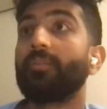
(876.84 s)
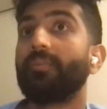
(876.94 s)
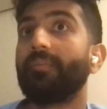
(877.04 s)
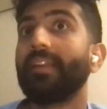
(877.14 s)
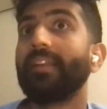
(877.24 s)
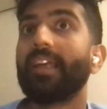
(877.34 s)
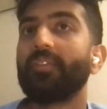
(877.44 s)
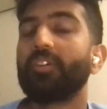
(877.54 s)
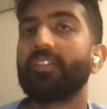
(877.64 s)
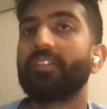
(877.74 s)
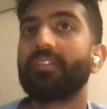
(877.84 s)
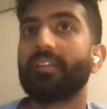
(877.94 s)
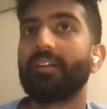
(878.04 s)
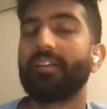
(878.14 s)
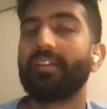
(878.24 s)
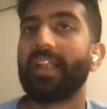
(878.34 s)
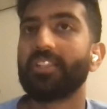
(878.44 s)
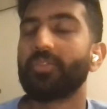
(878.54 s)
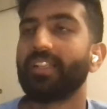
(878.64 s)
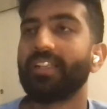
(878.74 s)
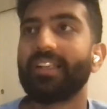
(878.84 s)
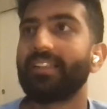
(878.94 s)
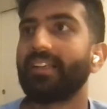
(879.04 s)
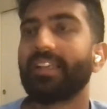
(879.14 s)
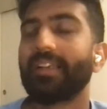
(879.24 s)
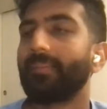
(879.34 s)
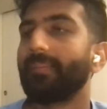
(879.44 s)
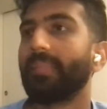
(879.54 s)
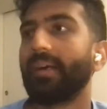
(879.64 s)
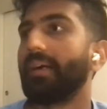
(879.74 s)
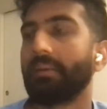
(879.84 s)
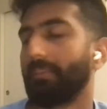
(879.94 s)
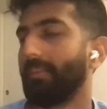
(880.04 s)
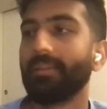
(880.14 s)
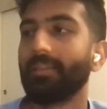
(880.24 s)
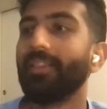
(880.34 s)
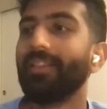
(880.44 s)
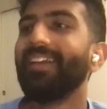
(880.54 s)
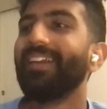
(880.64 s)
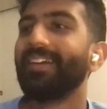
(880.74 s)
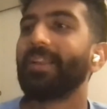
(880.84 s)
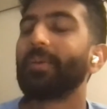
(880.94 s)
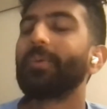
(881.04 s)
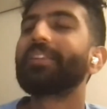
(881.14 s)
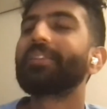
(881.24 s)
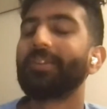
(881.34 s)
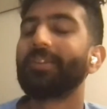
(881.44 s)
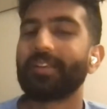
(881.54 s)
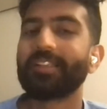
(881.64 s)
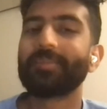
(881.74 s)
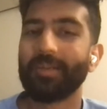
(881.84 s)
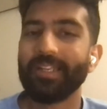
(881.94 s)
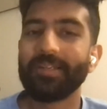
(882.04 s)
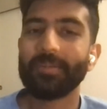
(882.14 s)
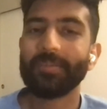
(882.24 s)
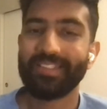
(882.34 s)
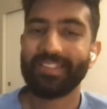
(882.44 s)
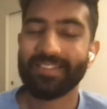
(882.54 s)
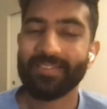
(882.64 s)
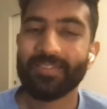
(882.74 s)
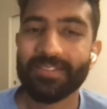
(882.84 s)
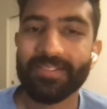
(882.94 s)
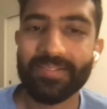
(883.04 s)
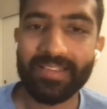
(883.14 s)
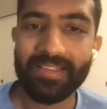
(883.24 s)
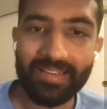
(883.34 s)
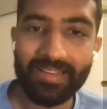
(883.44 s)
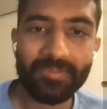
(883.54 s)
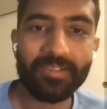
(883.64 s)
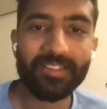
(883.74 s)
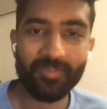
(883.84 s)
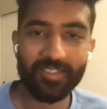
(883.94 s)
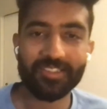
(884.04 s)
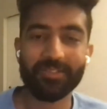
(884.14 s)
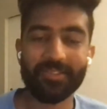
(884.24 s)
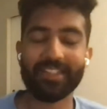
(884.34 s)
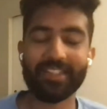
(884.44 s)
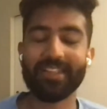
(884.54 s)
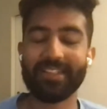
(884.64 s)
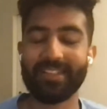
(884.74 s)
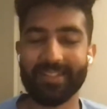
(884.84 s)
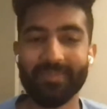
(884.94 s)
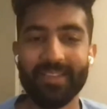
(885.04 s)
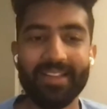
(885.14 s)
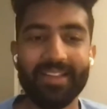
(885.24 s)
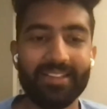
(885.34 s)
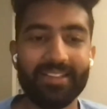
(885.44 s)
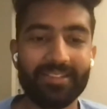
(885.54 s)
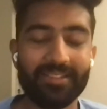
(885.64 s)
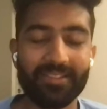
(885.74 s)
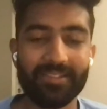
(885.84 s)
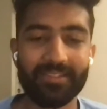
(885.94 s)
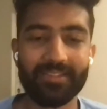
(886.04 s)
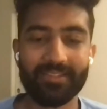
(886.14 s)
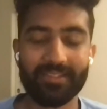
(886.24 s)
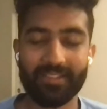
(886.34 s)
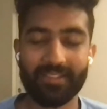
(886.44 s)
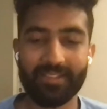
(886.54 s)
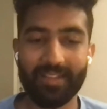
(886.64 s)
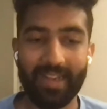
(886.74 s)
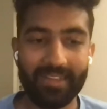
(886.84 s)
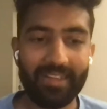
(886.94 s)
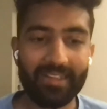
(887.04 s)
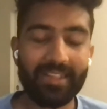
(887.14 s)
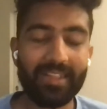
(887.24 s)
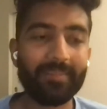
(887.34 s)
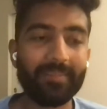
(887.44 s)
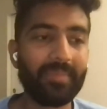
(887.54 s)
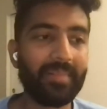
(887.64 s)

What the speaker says: when I was graduating, at that time, recruiters were not responding to me itself, so it was a different story at that time. So at that time,